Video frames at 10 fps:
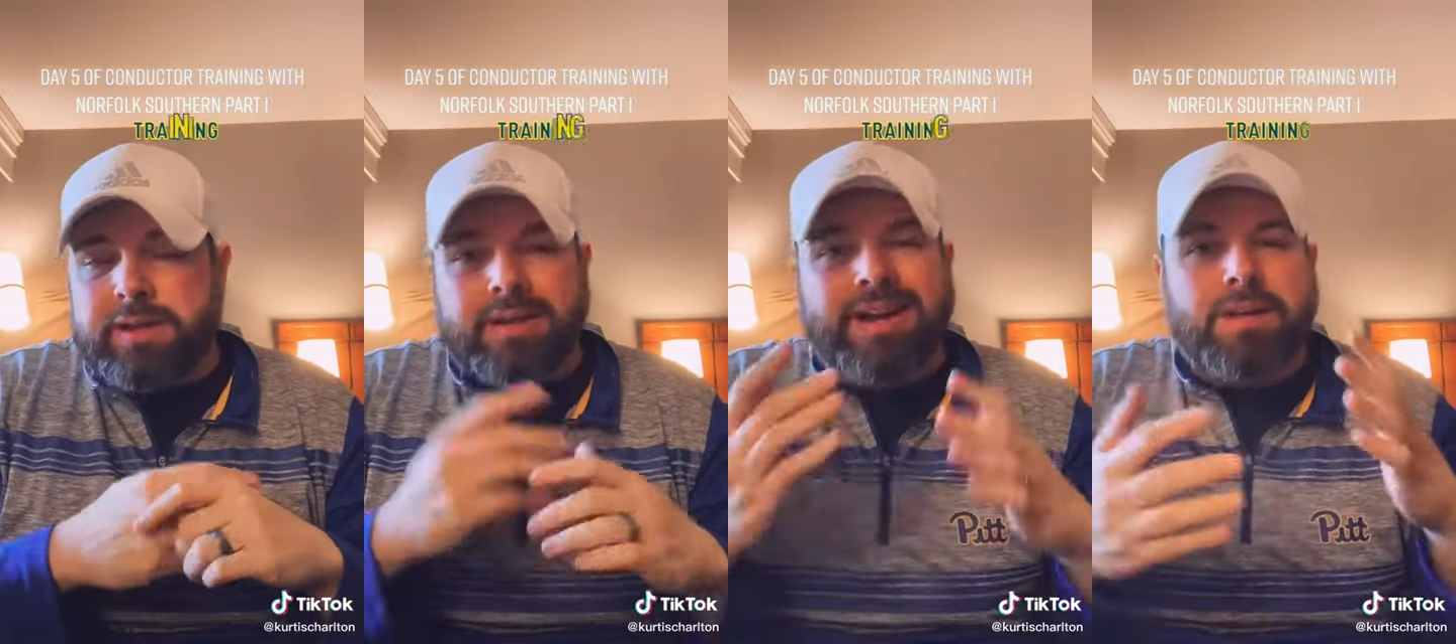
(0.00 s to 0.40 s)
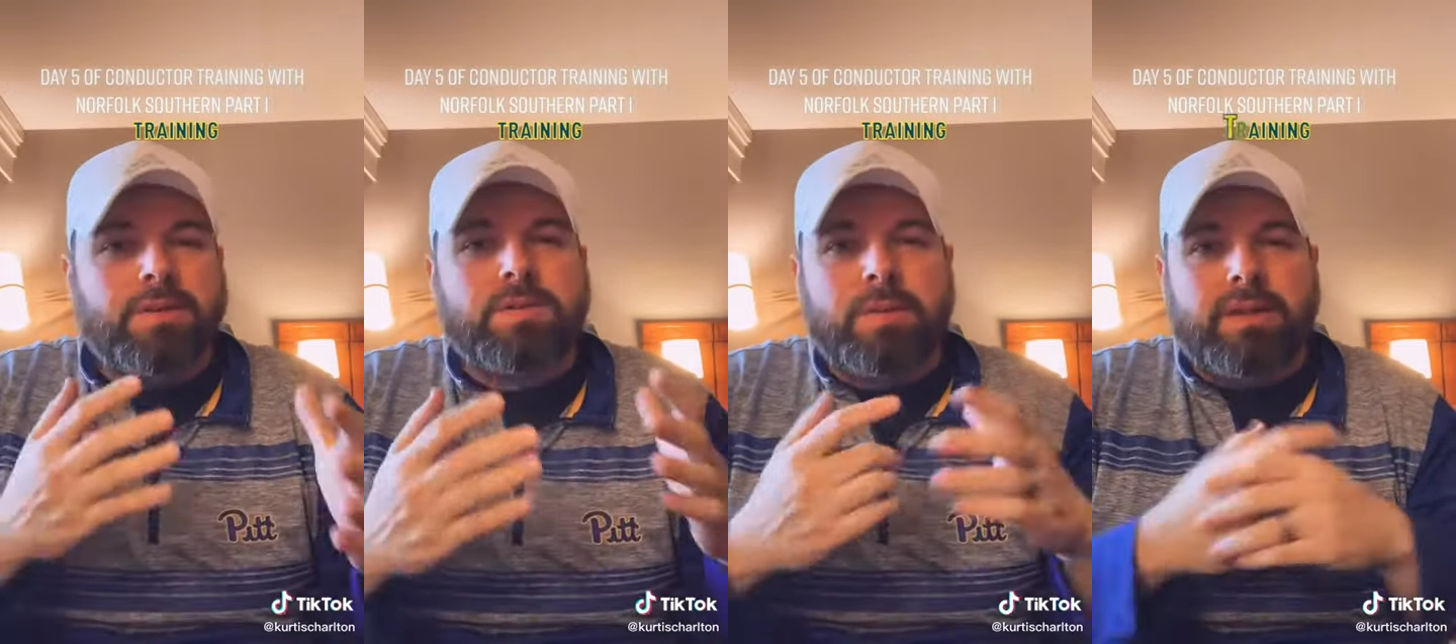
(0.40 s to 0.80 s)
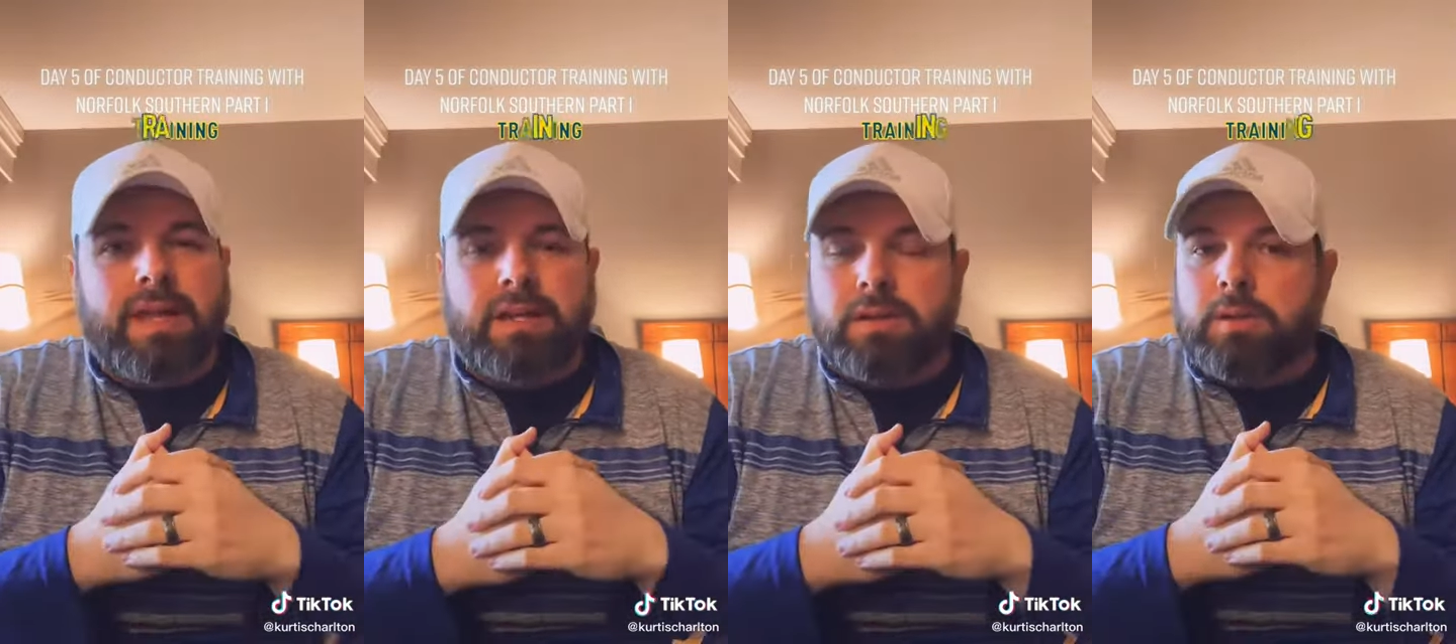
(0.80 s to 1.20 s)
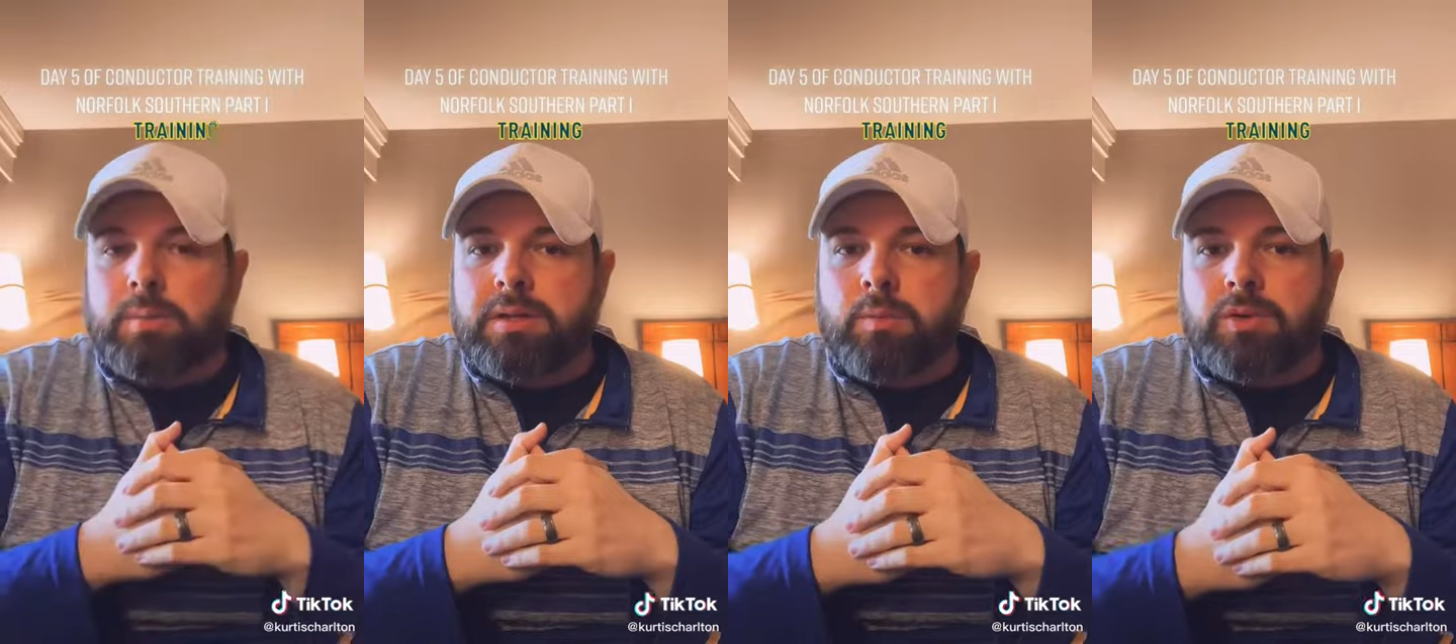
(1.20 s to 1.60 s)
can kind of explain that in a little
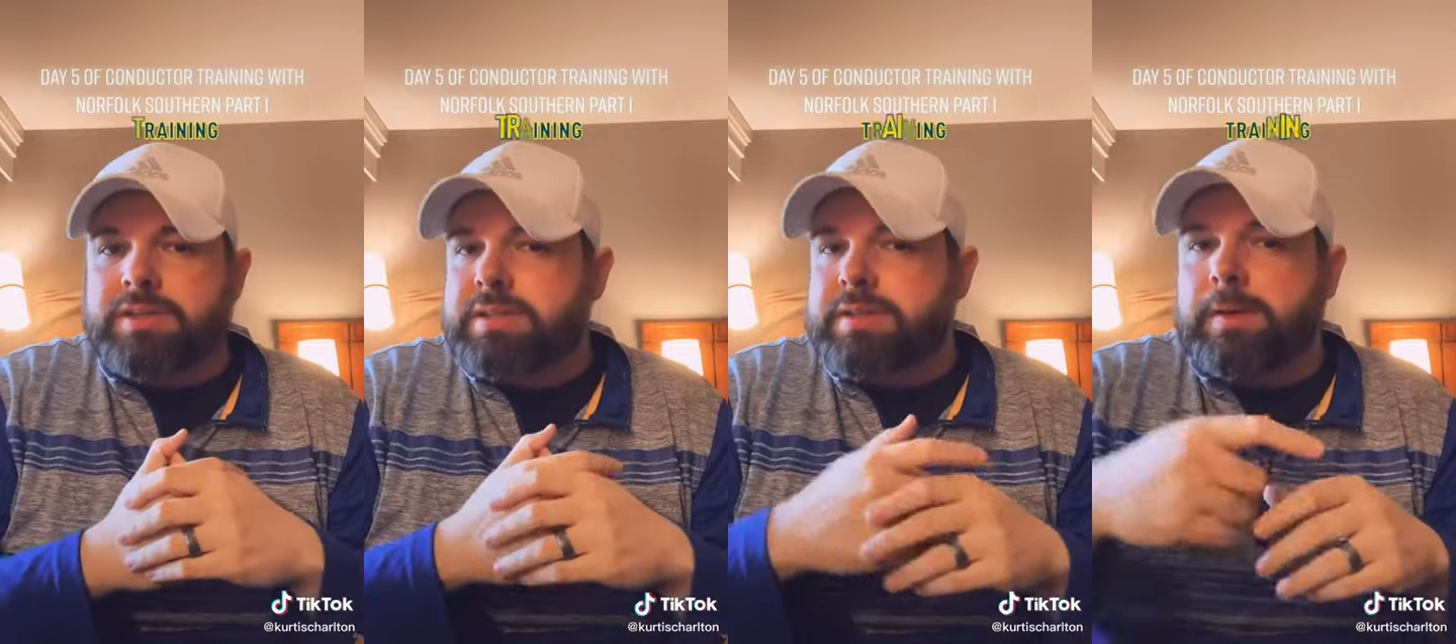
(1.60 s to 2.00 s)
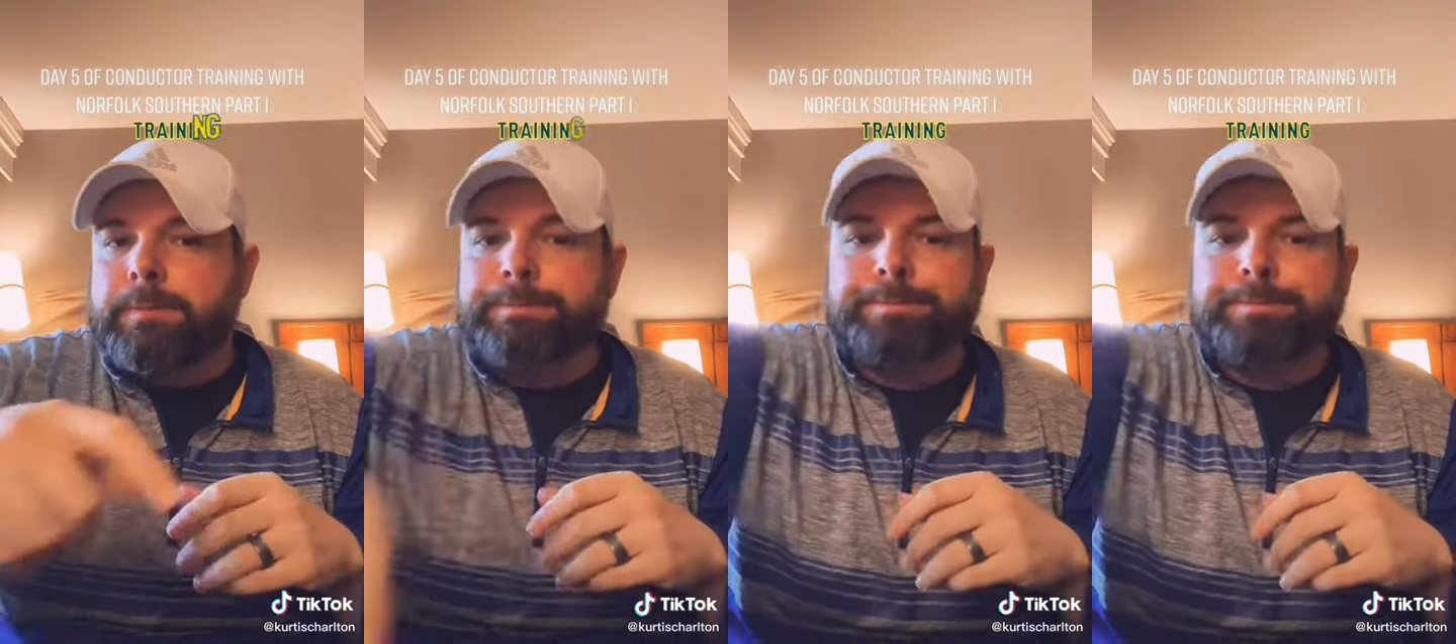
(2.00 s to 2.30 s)
bit more detail.